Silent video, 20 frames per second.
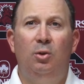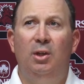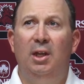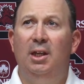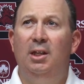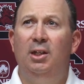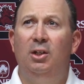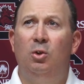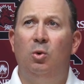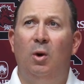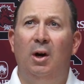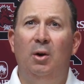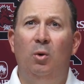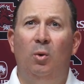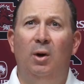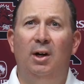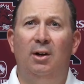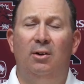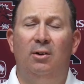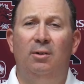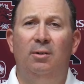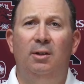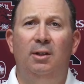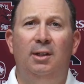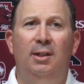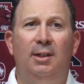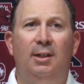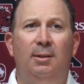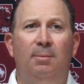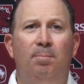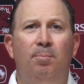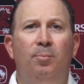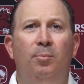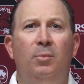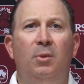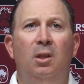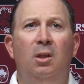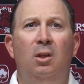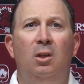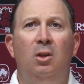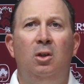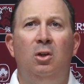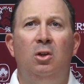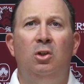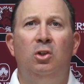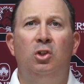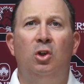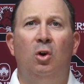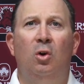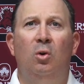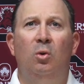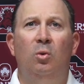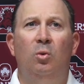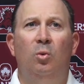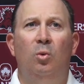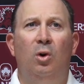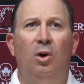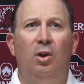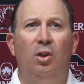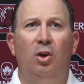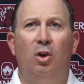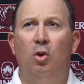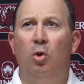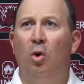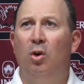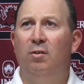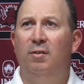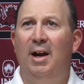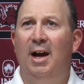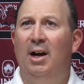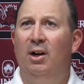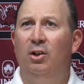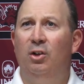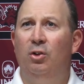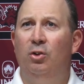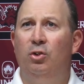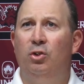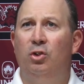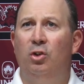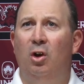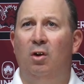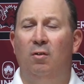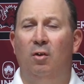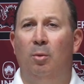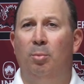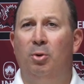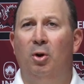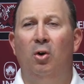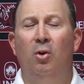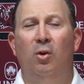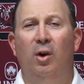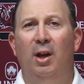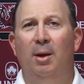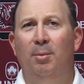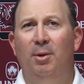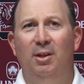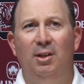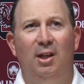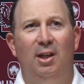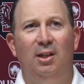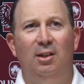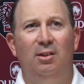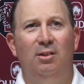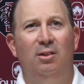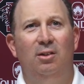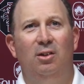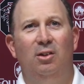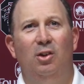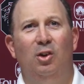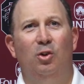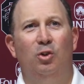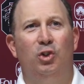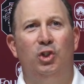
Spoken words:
He did quite well. So one of the core values of our program, and you know,